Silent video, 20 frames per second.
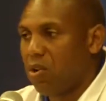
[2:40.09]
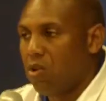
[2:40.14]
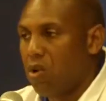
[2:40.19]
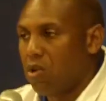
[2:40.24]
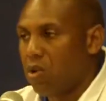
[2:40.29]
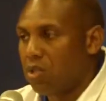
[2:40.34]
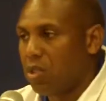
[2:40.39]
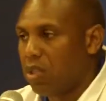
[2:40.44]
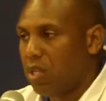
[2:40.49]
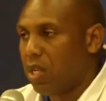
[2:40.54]

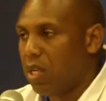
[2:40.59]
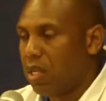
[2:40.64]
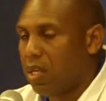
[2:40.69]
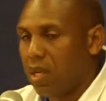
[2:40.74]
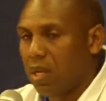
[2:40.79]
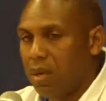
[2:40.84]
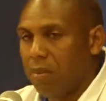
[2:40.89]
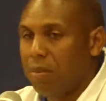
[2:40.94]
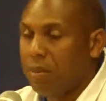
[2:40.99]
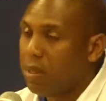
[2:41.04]
George
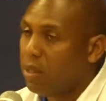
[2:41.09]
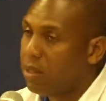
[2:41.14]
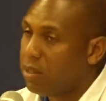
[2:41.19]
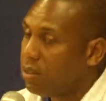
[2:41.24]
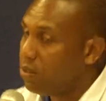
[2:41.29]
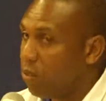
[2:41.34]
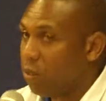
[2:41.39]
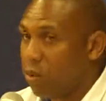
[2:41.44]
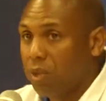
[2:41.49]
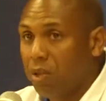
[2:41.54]

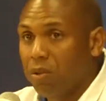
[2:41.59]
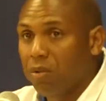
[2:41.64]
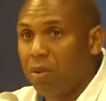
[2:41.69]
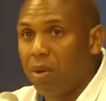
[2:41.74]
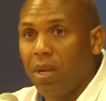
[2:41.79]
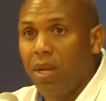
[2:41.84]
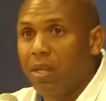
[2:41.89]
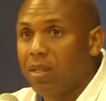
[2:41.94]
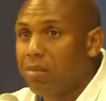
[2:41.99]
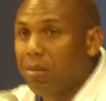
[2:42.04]
that
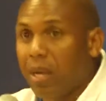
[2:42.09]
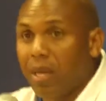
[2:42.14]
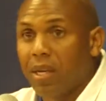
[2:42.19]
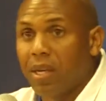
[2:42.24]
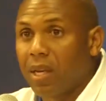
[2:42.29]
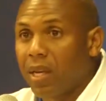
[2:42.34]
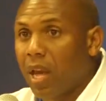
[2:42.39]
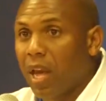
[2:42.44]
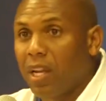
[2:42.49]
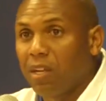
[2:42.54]
23 is
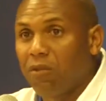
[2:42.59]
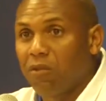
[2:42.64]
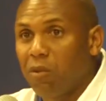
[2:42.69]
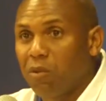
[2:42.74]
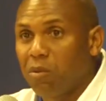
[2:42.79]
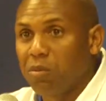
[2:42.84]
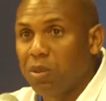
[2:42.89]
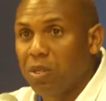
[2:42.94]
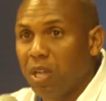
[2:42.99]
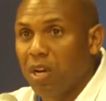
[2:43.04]
making a case
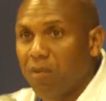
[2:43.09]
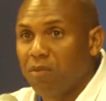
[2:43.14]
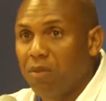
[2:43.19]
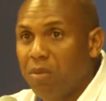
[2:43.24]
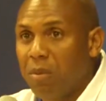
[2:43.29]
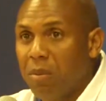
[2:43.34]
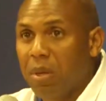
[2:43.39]
for himself.